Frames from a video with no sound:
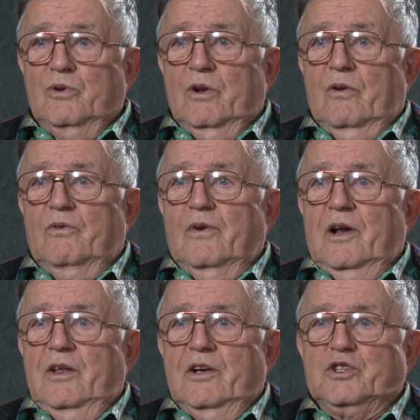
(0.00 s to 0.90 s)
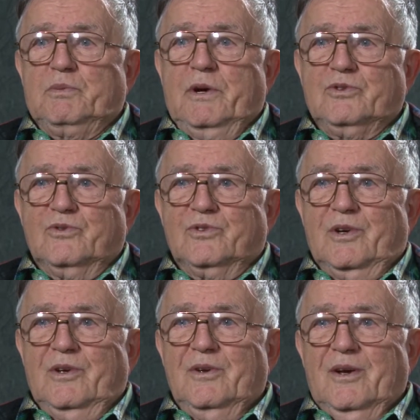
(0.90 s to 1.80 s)
their Friday night specials.
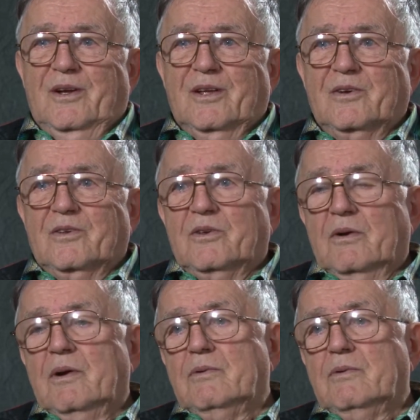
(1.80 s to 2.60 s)
Yeah,